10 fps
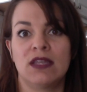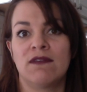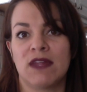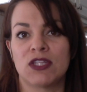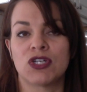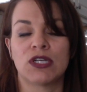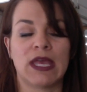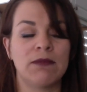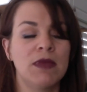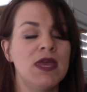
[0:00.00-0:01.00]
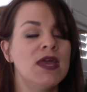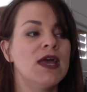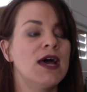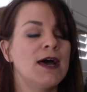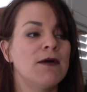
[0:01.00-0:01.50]
if that's her name,
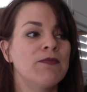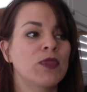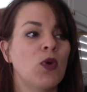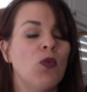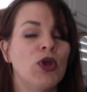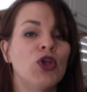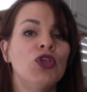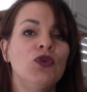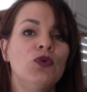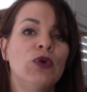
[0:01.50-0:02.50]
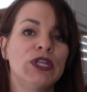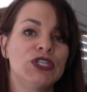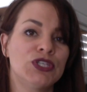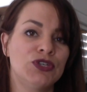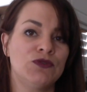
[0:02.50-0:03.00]
what are you going
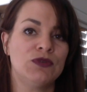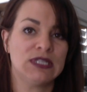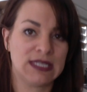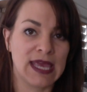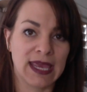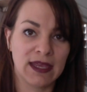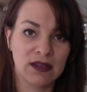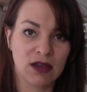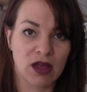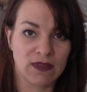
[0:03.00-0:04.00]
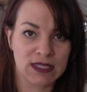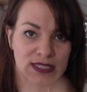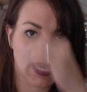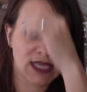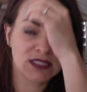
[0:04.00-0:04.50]
to do today on this
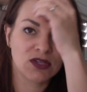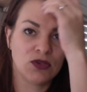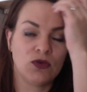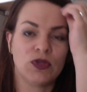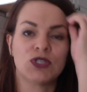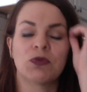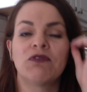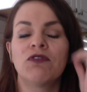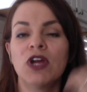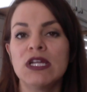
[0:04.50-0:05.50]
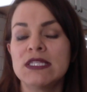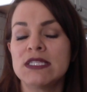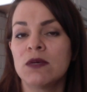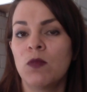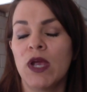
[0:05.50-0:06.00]
case? Are you going to refer it
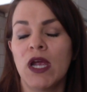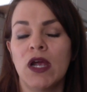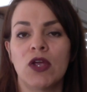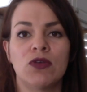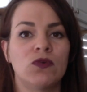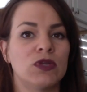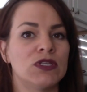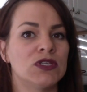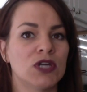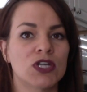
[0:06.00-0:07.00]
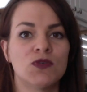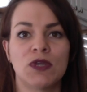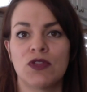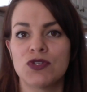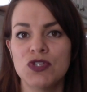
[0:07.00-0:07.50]
somewhere? Are you going to talk to
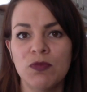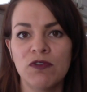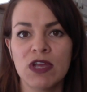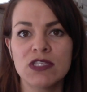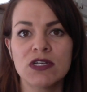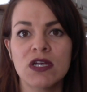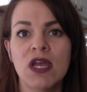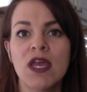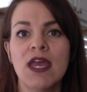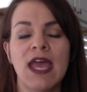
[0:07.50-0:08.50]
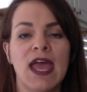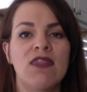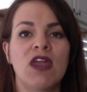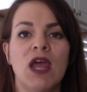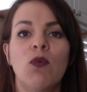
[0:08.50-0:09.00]
another supervisor?
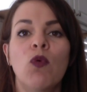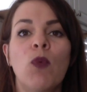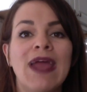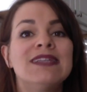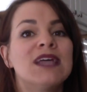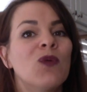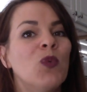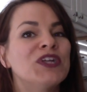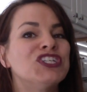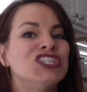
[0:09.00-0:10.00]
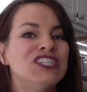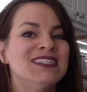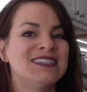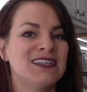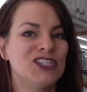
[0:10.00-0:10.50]
And then I will write down what she
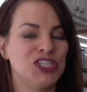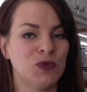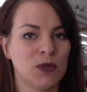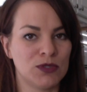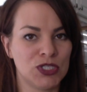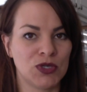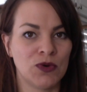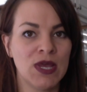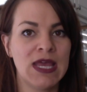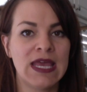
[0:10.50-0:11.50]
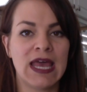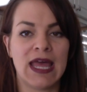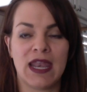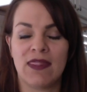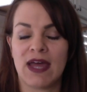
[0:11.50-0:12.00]
said she will do.
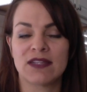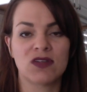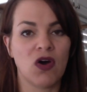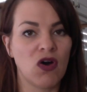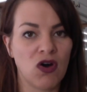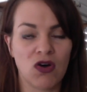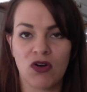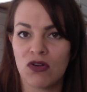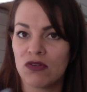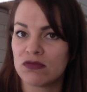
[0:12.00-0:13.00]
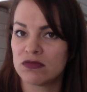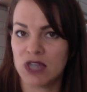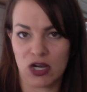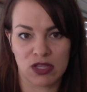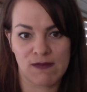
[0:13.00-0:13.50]
And that's all
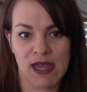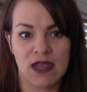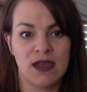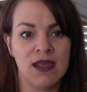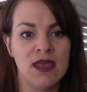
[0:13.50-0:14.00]
documented.